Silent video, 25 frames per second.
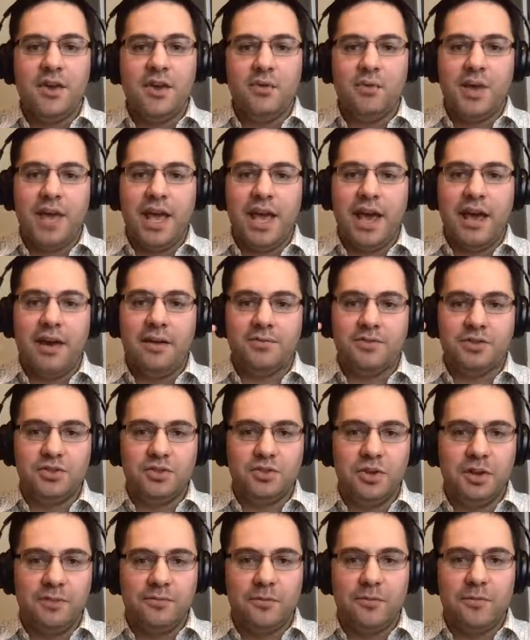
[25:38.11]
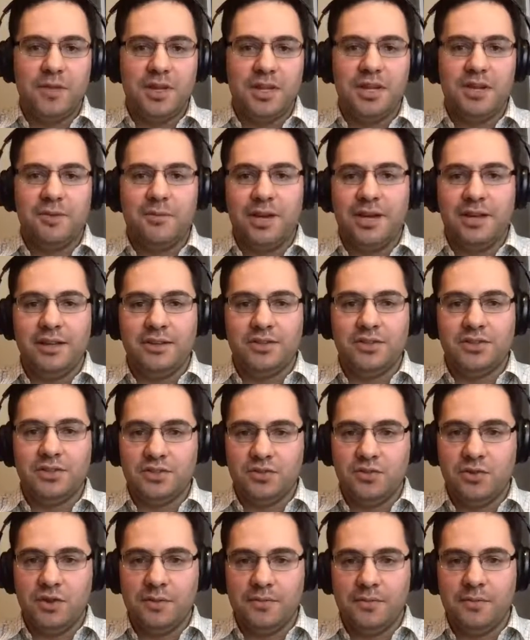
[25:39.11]
We have 2 different medium L's,
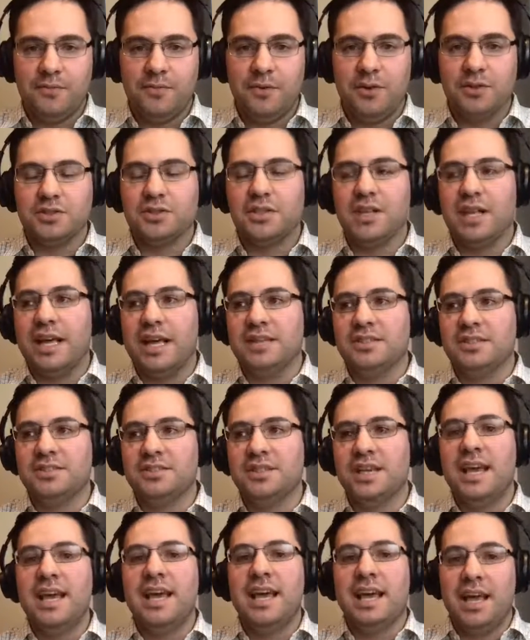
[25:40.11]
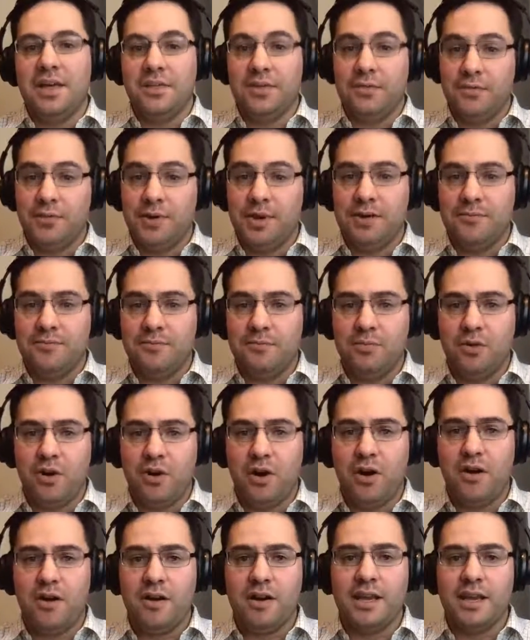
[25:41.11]
2 different first class, and 3 different
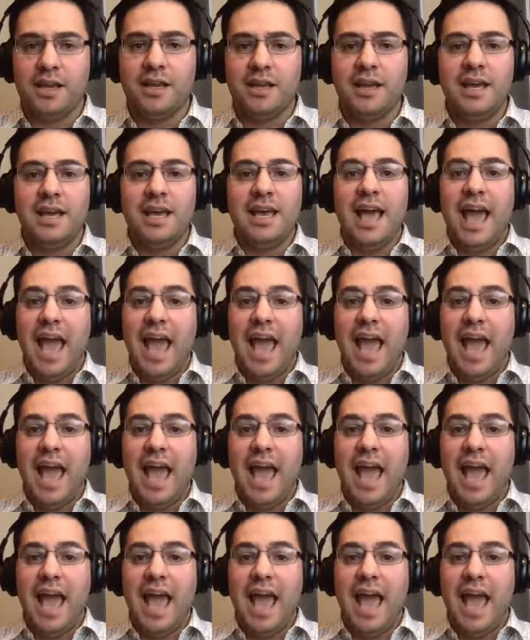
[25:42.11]
priority.